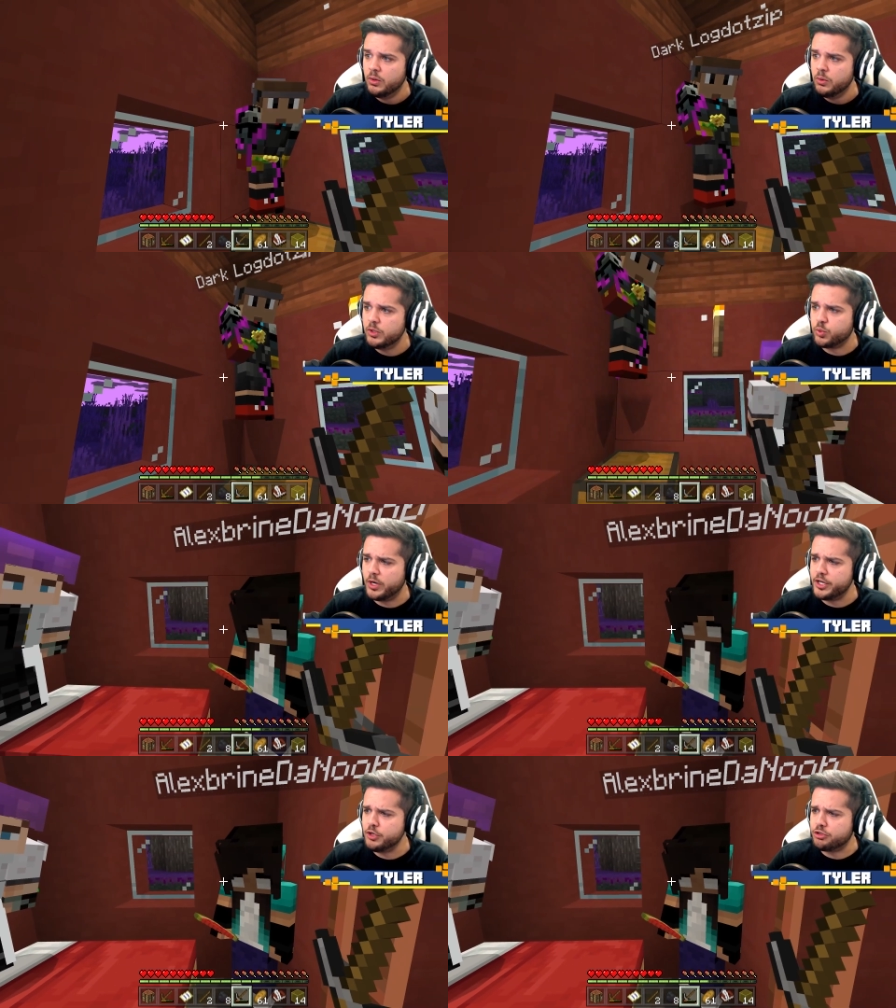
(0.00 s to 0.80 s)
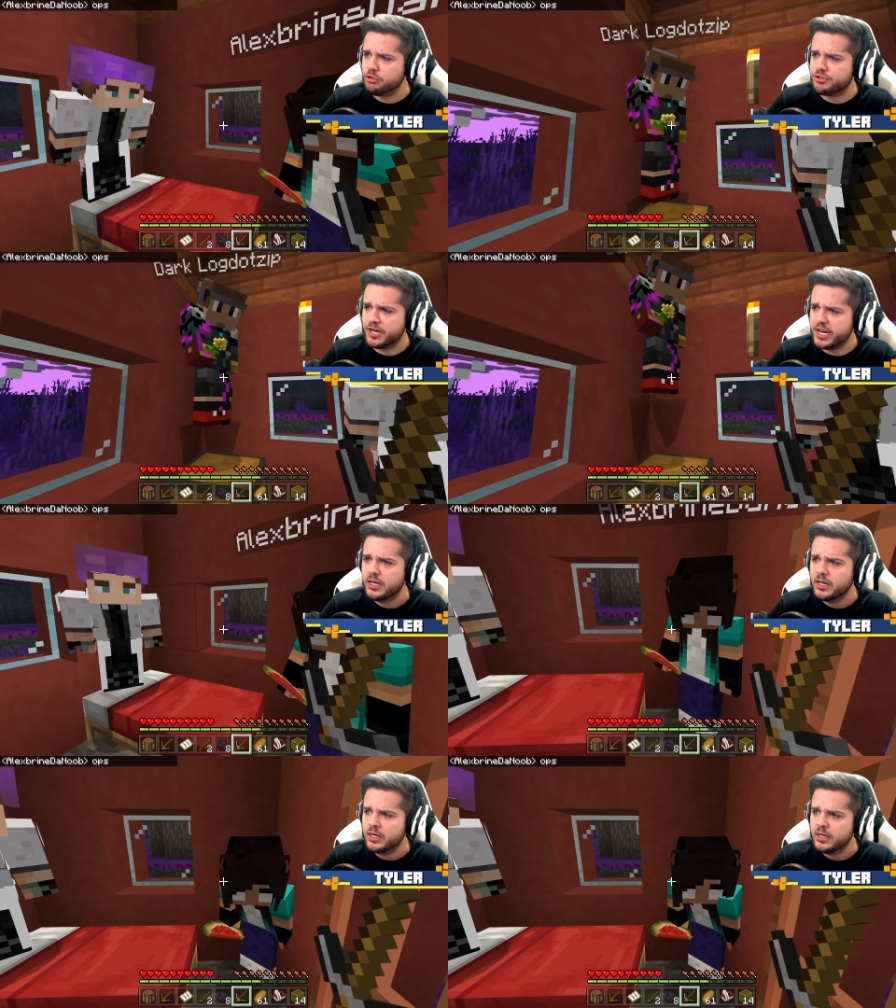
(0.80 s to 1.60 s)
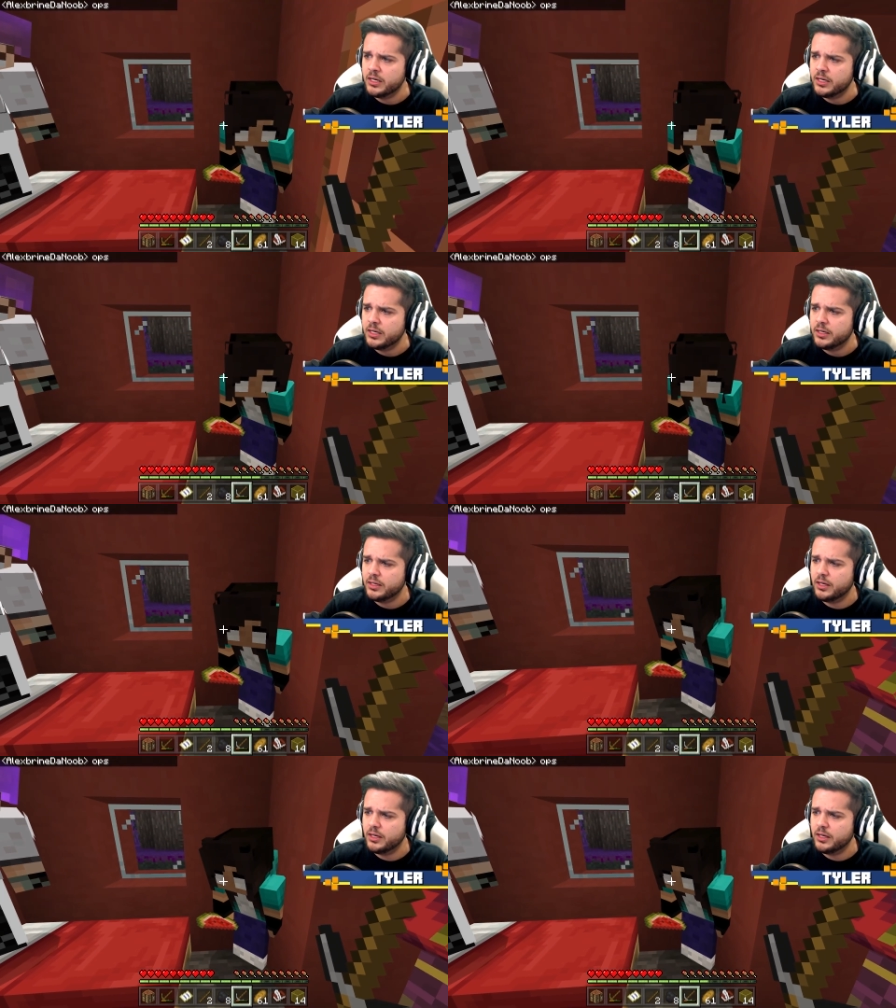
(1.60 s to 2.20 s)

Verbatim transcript: Which one of you two did it? I didn't do anything.